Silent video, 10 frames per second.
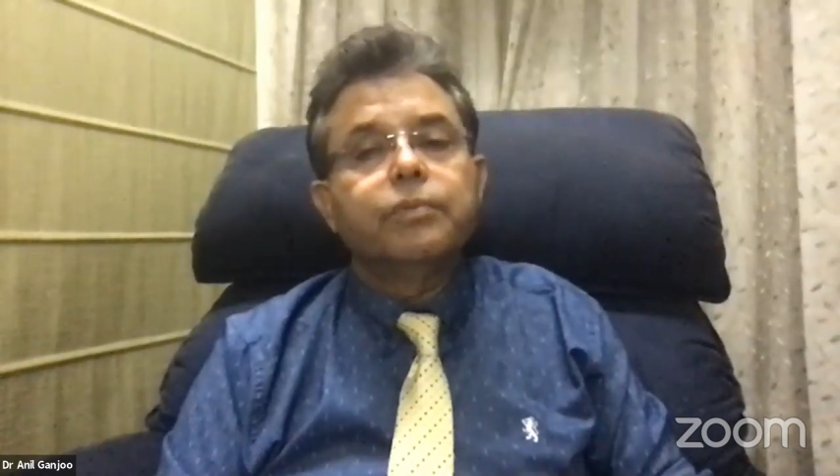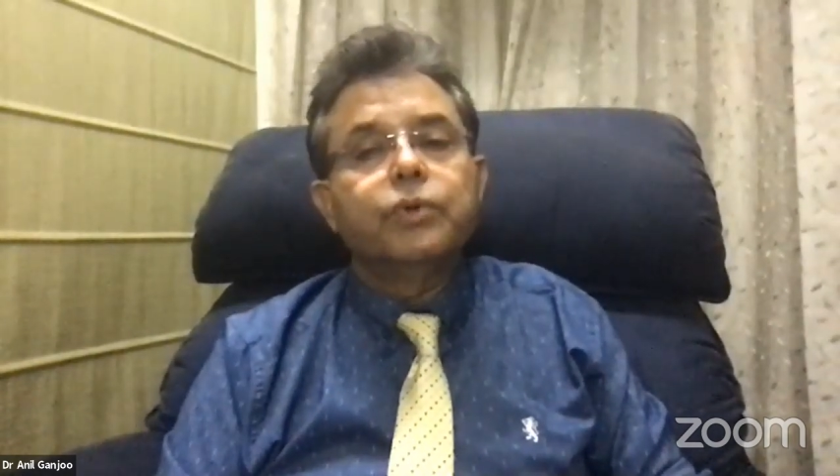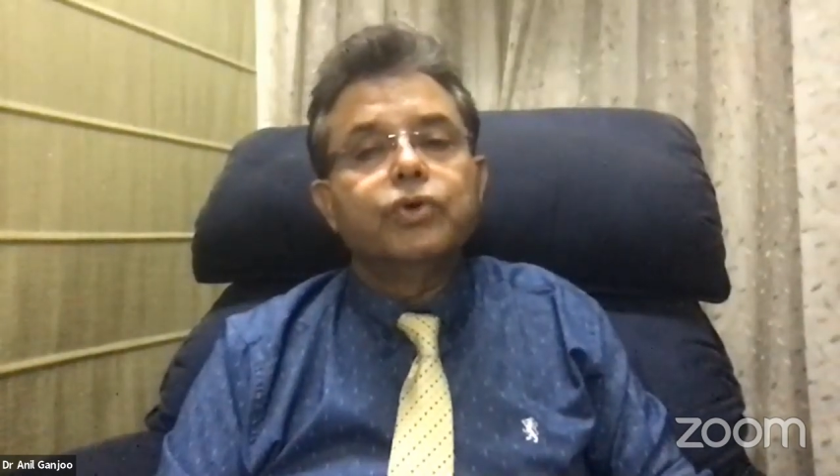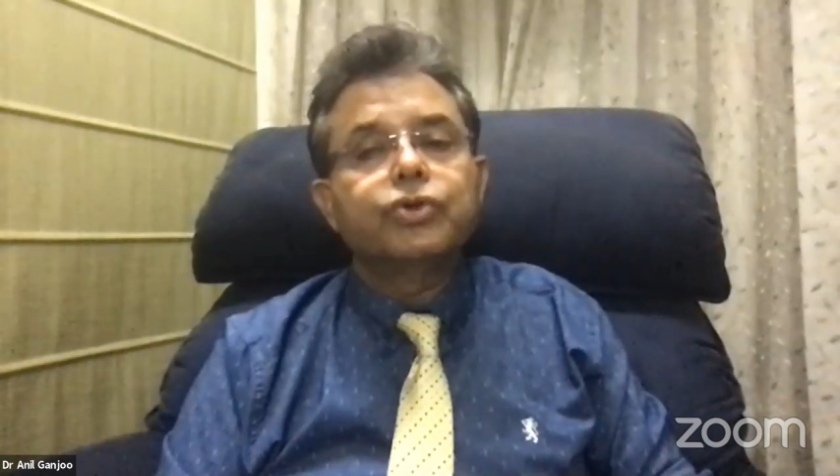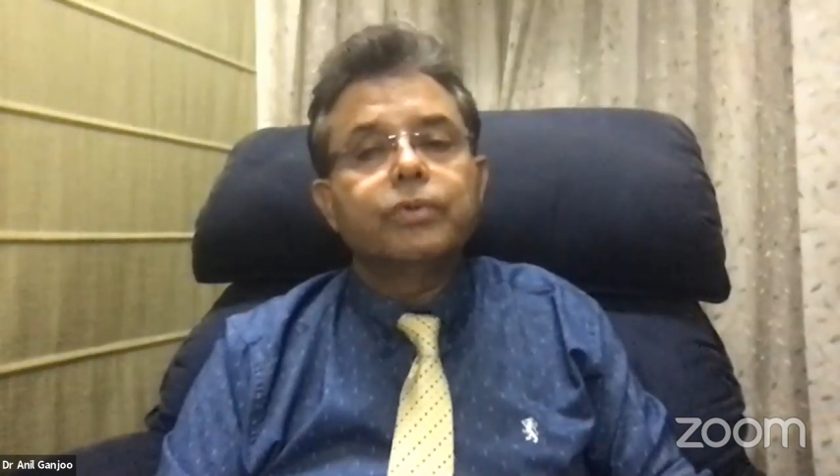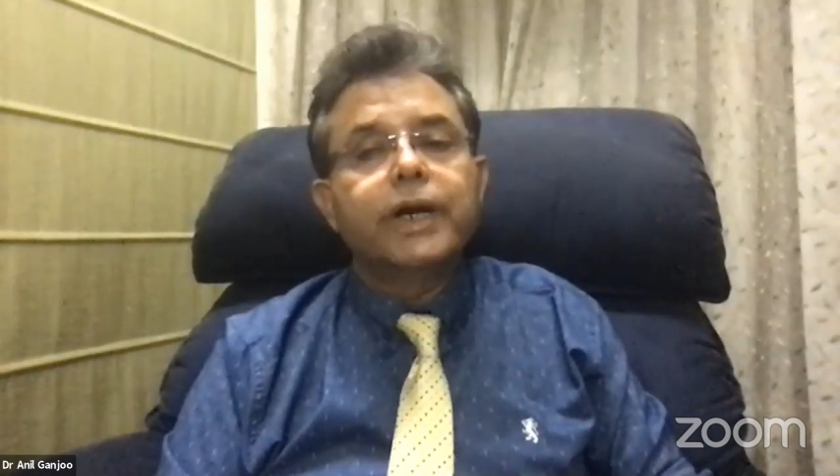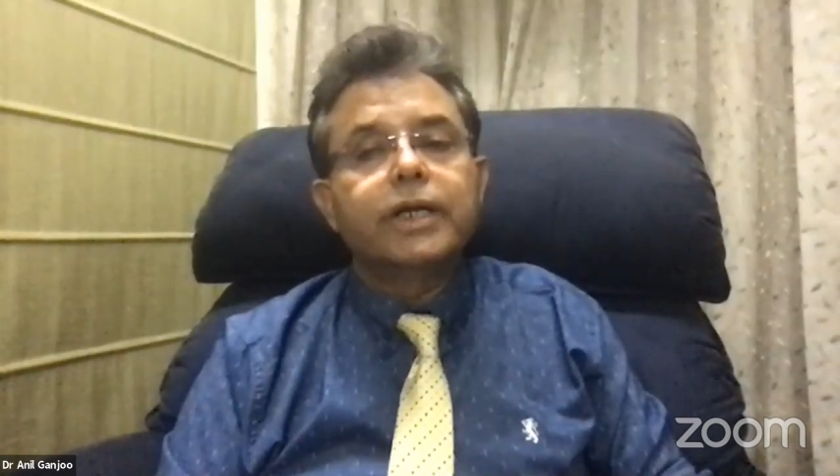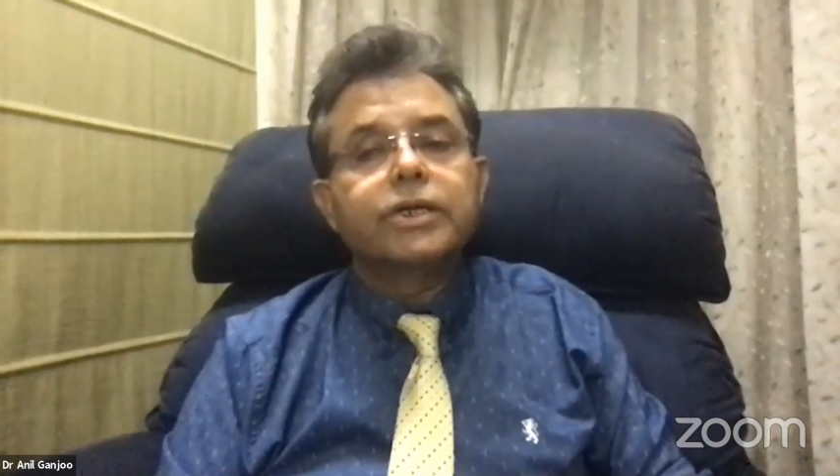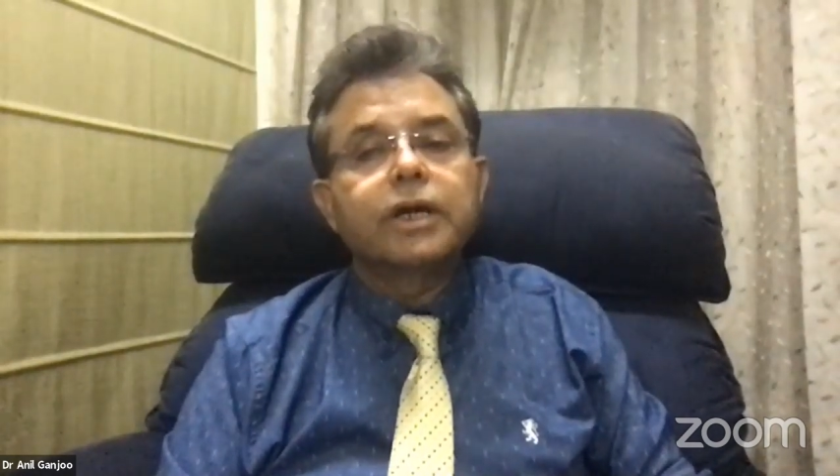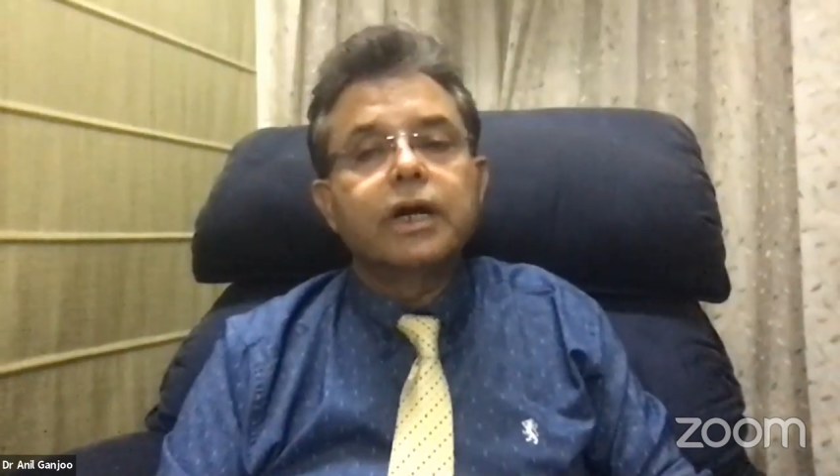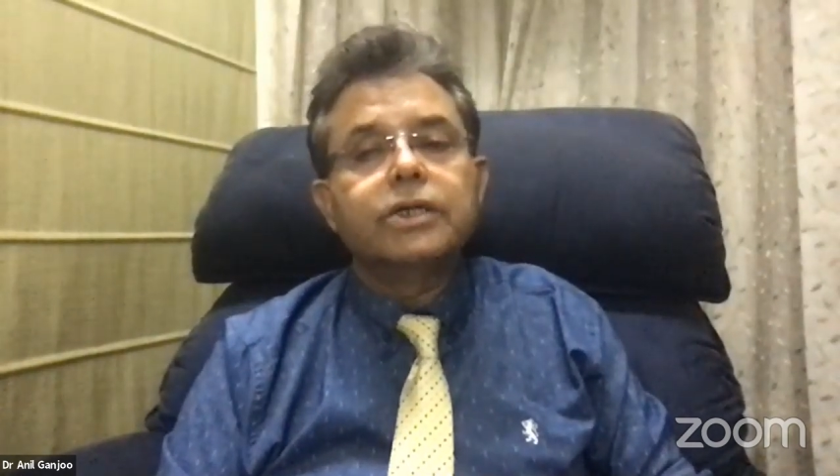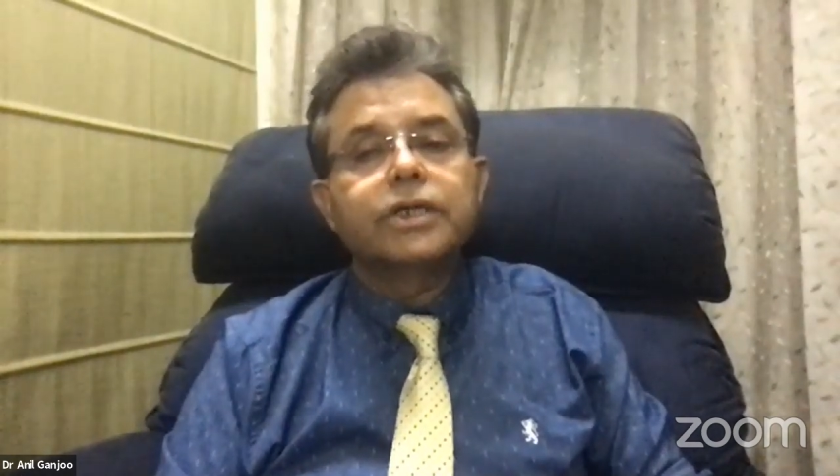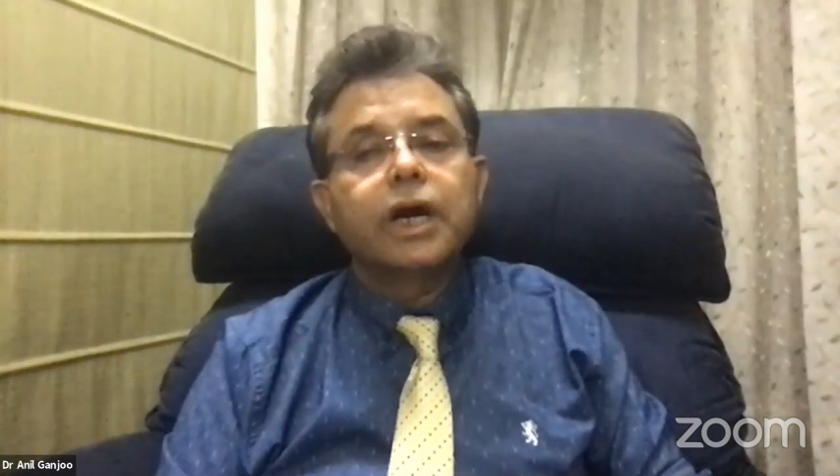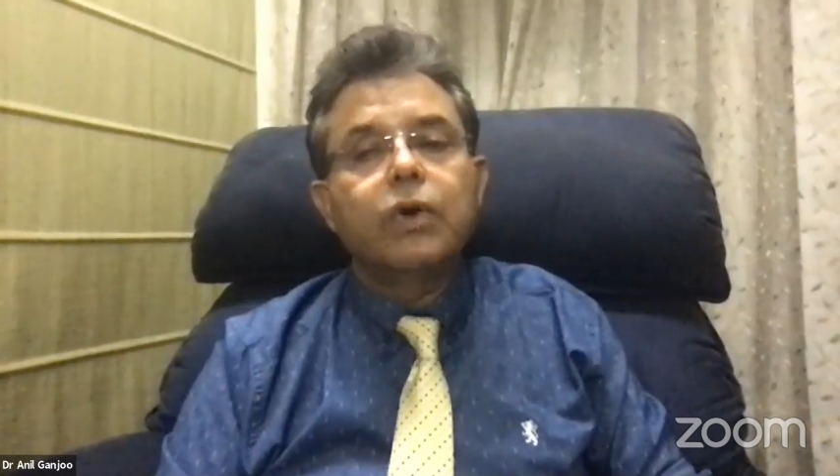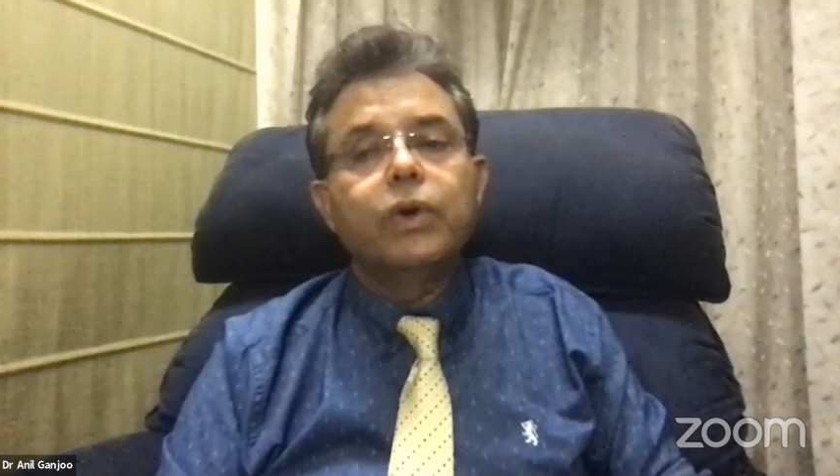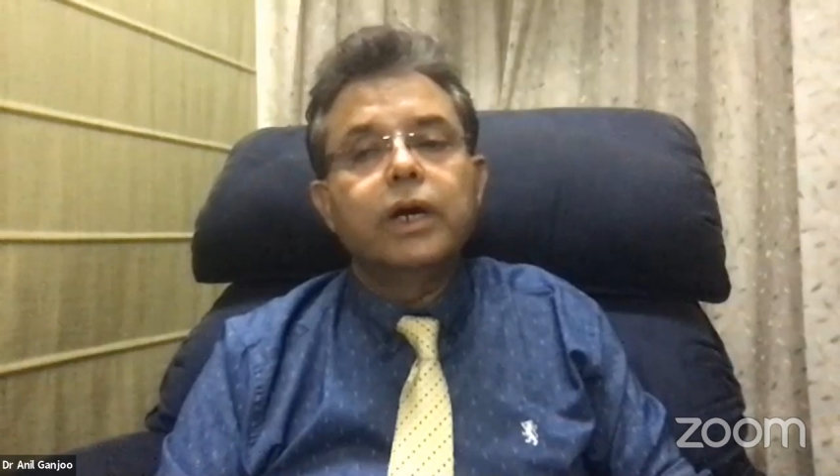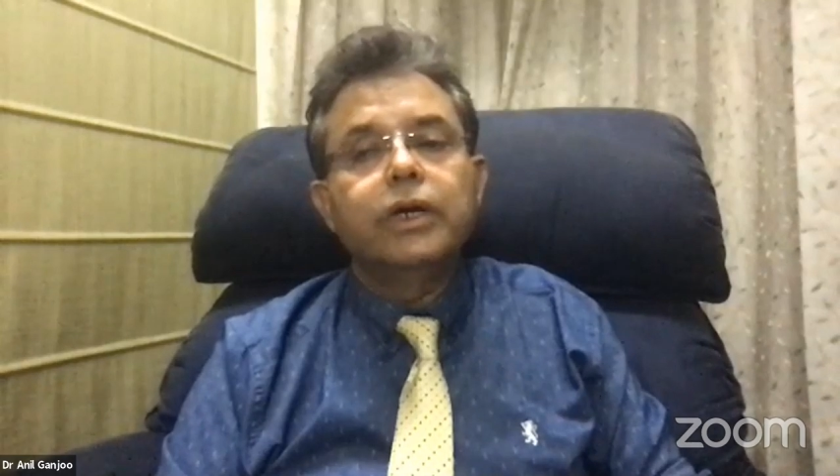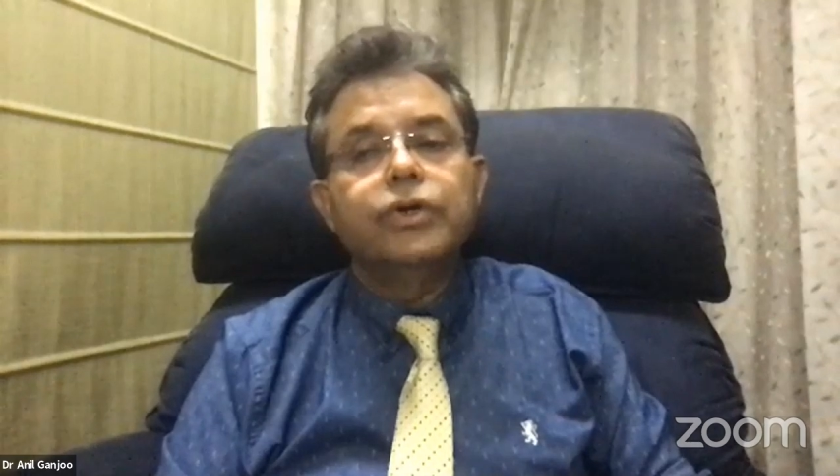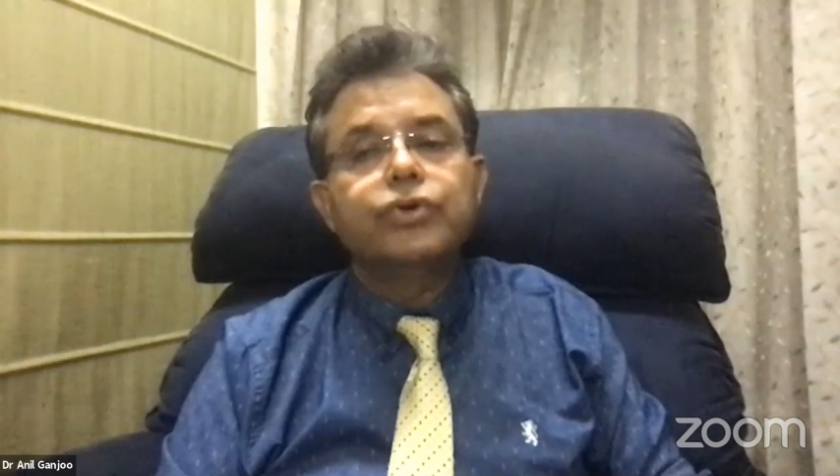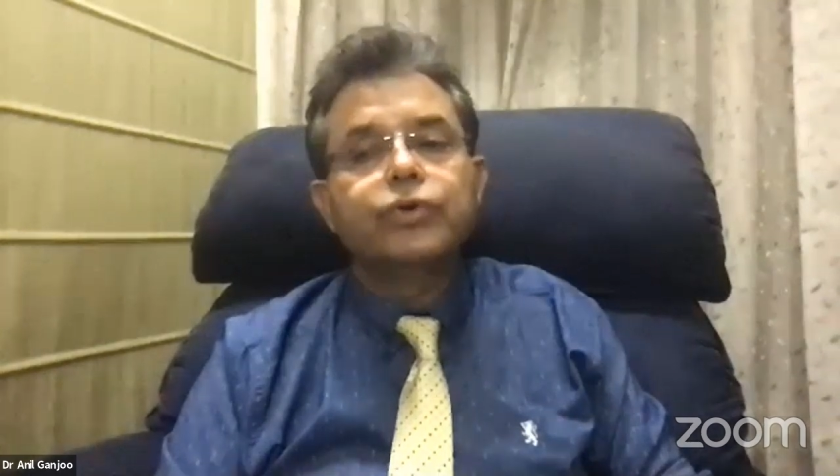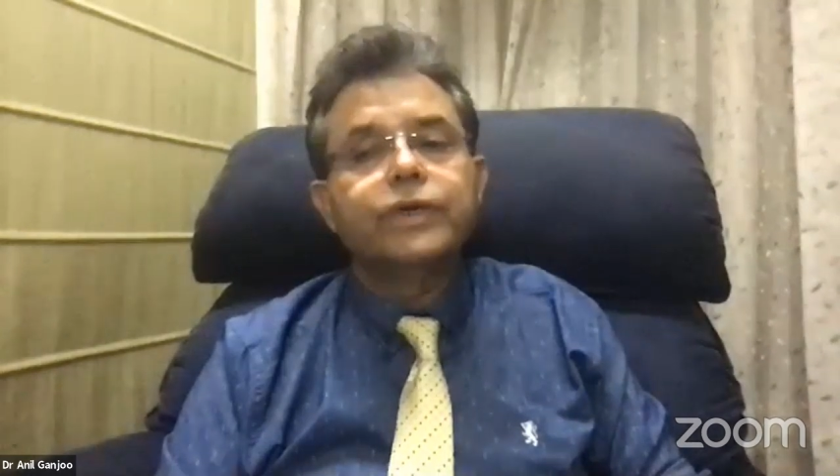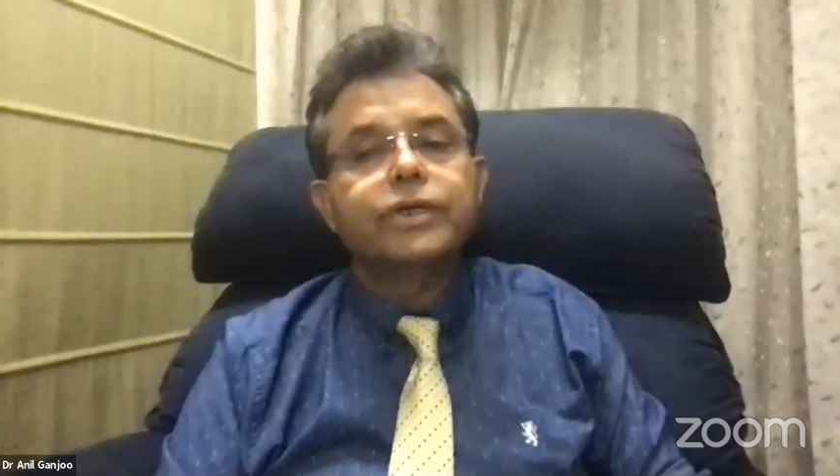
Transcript: post-traumatic scars, how early should we